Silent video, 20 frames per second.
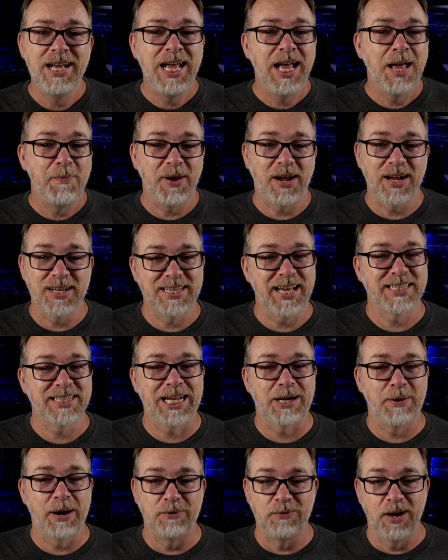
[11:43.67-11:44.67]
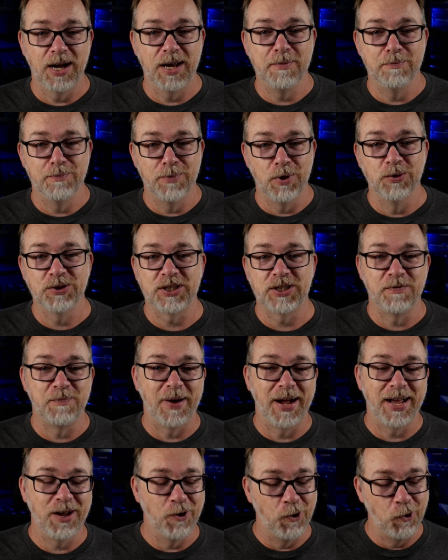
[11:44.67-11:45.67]
because that's how I run most of
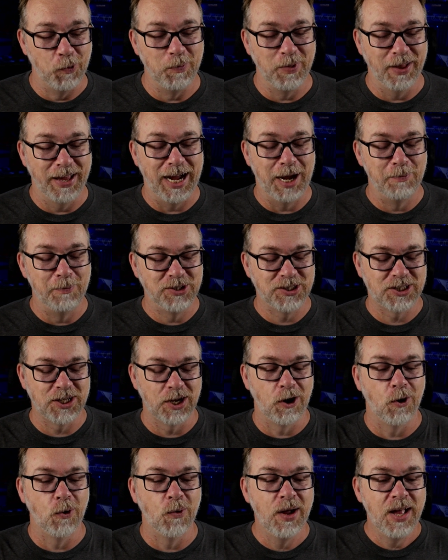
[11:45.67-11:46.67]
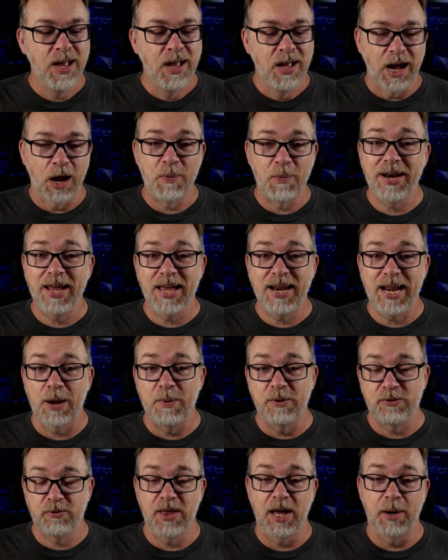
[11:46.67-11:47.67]
my home lab. So I went ahead and
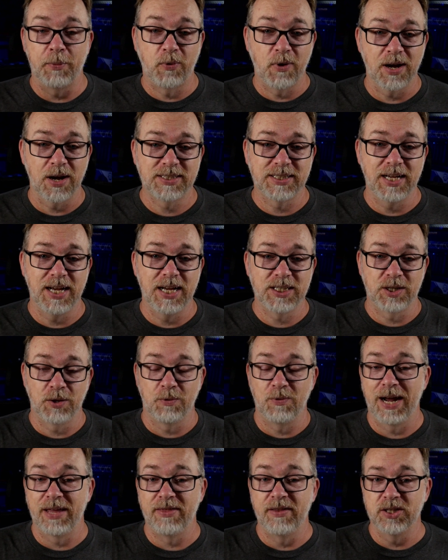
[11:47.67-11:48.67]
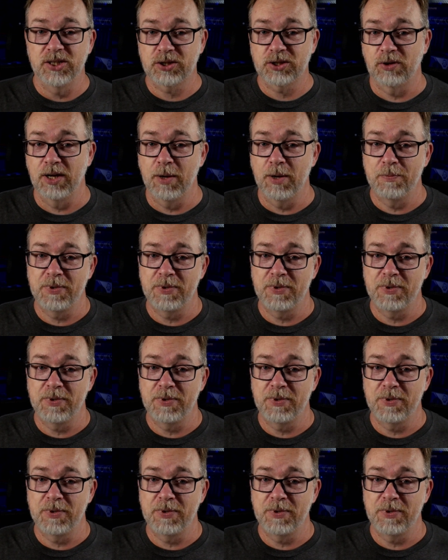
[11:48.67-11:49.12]
went through that process and ran this script,